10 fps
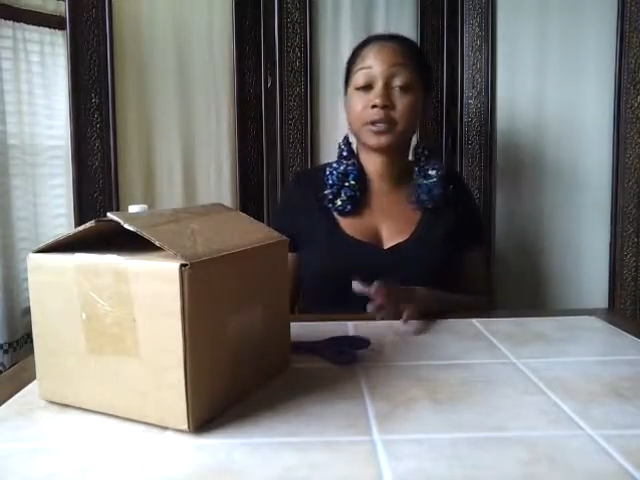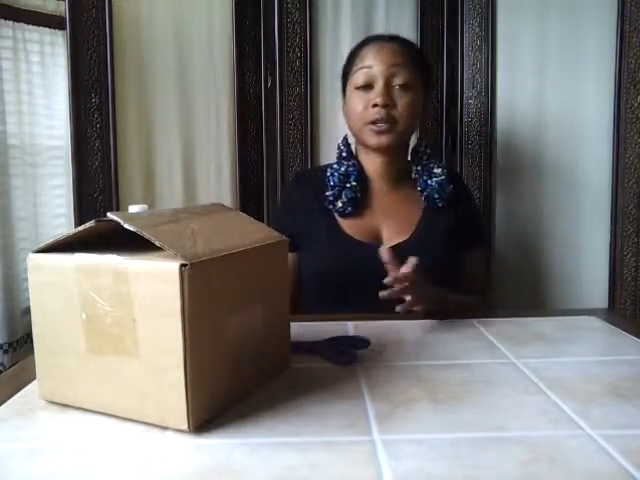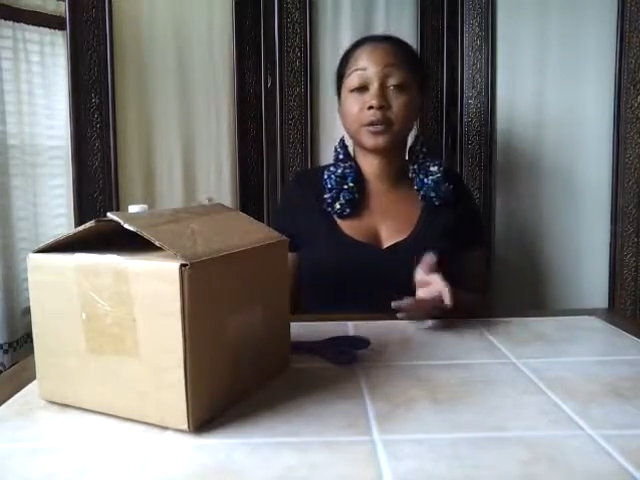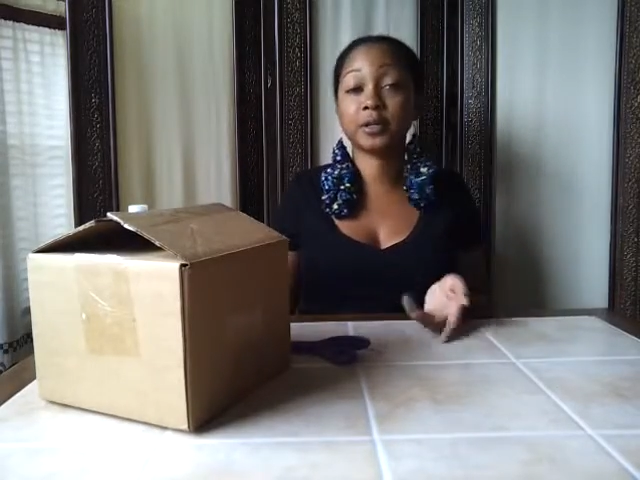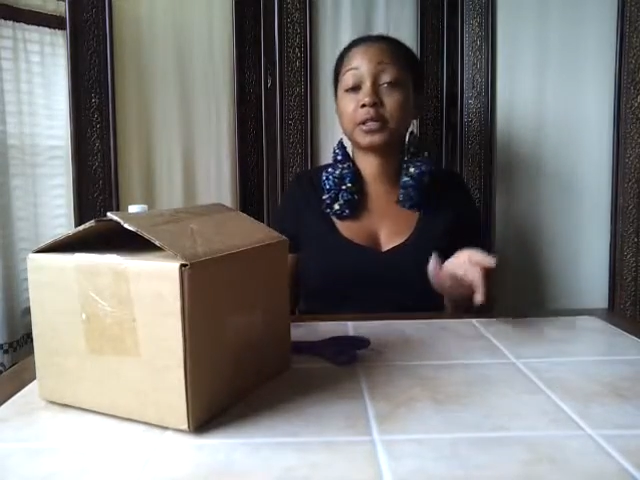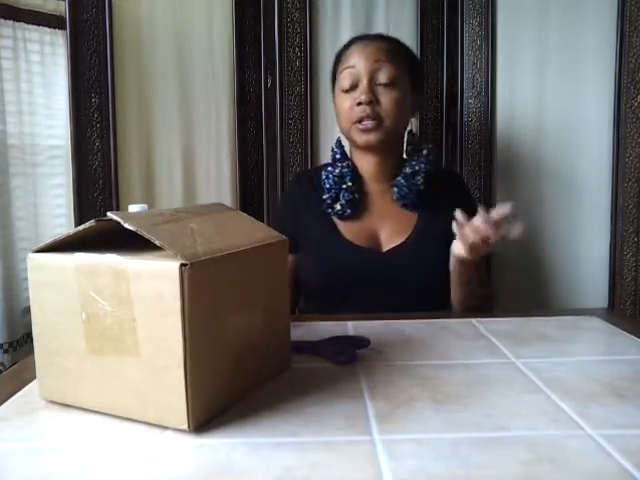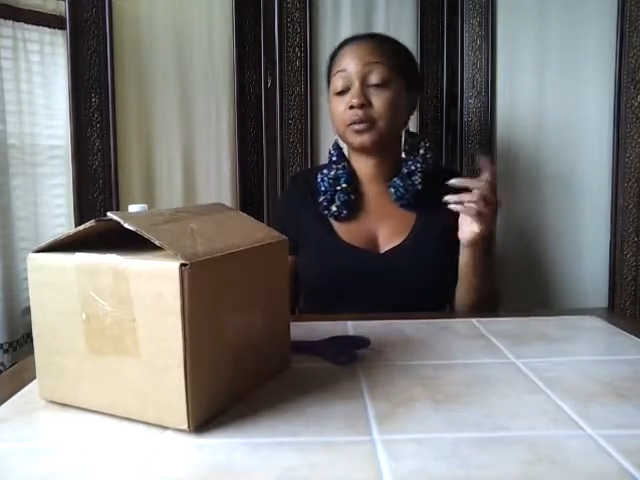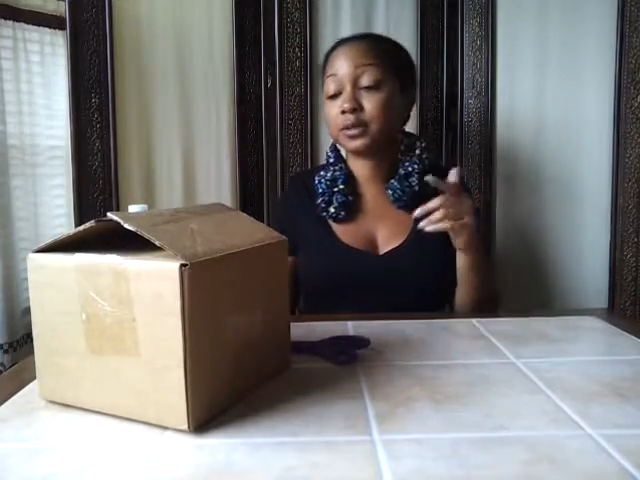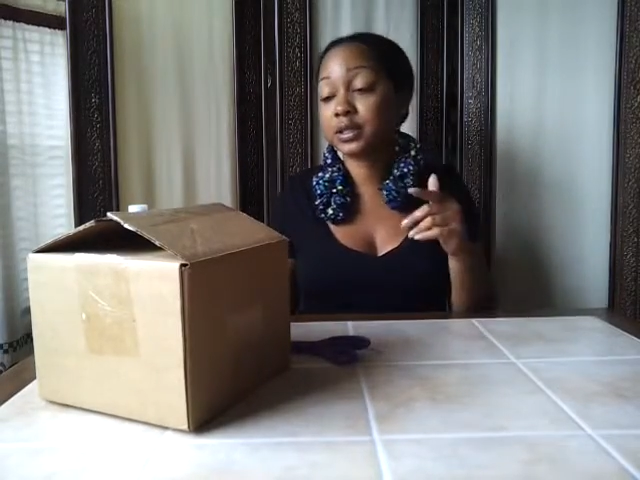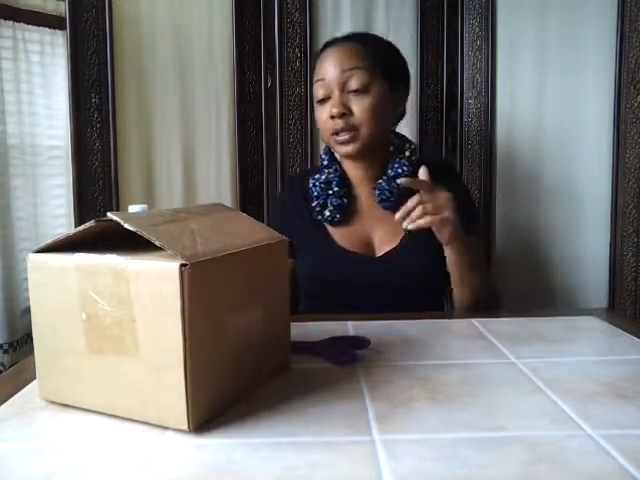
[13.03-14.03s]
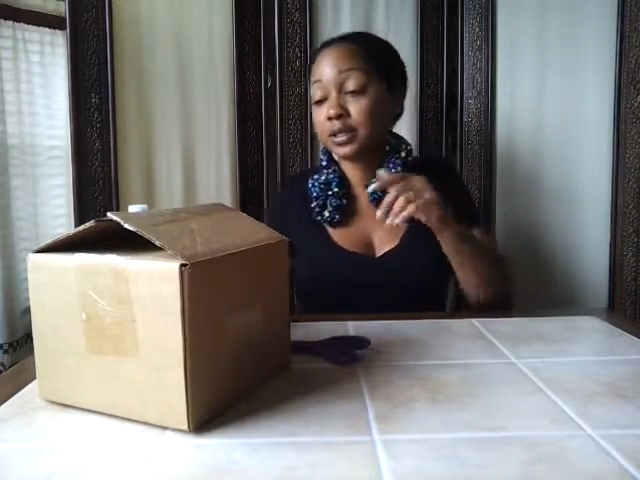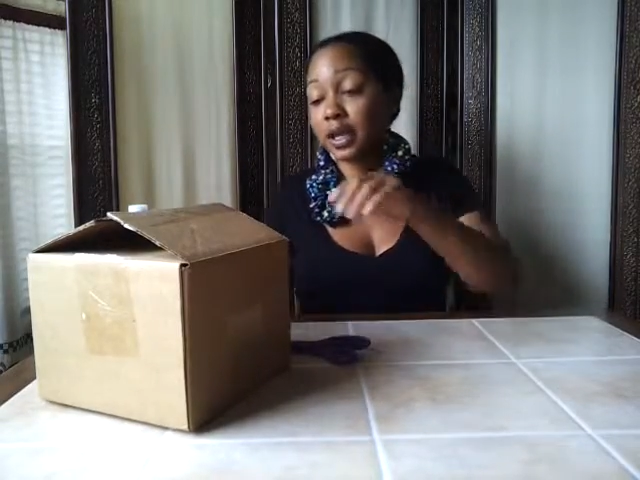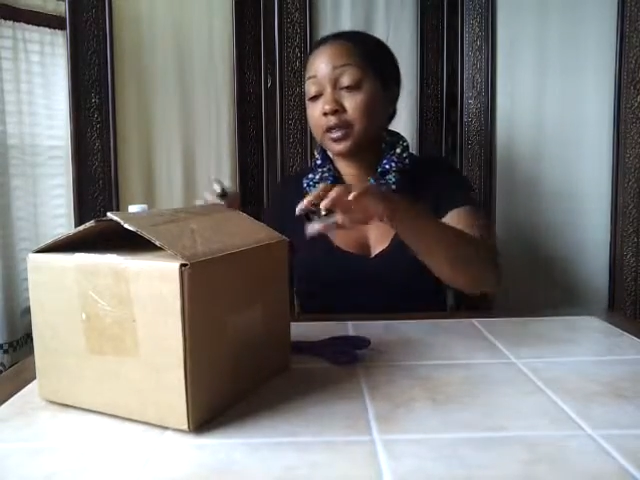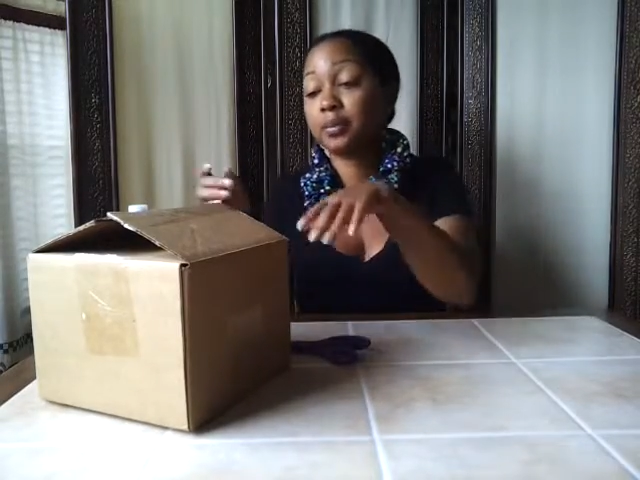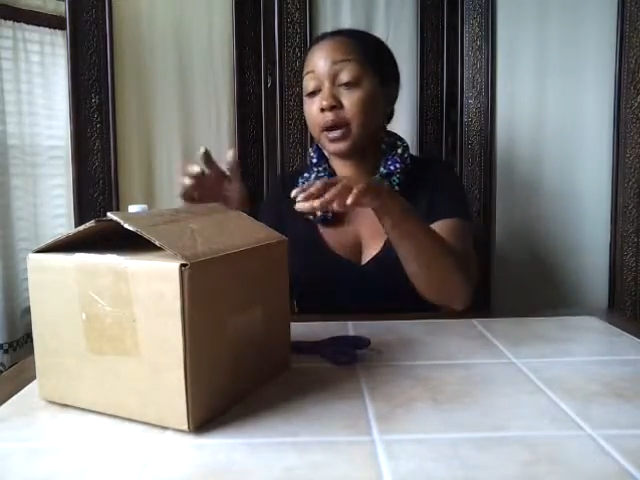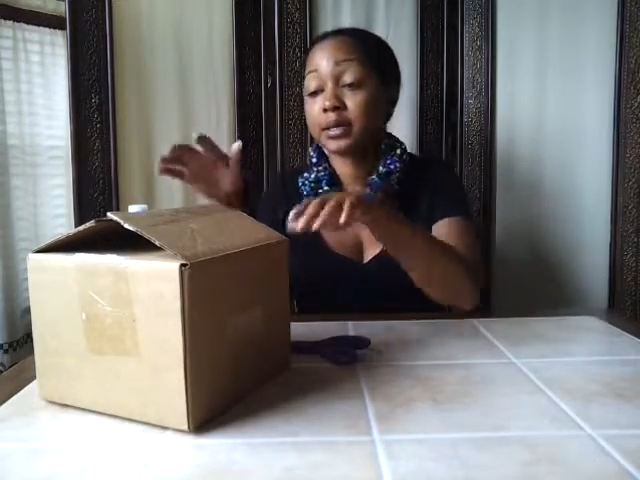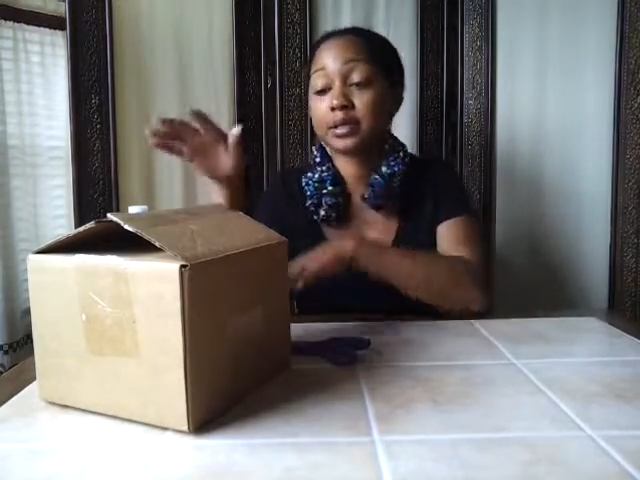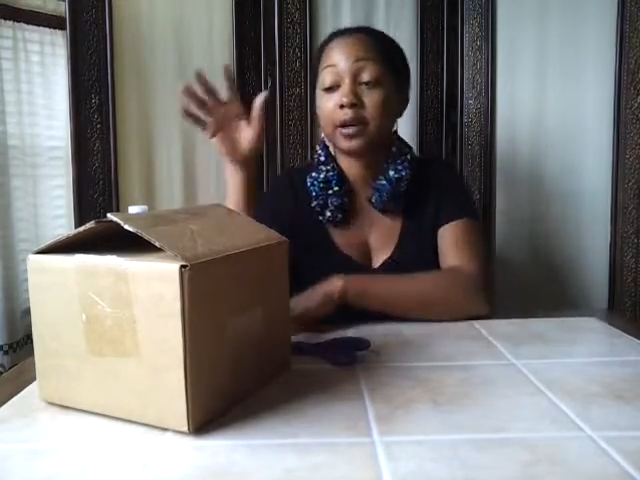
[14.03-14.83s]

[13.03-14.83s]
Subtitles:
So, let's get what's inside the box.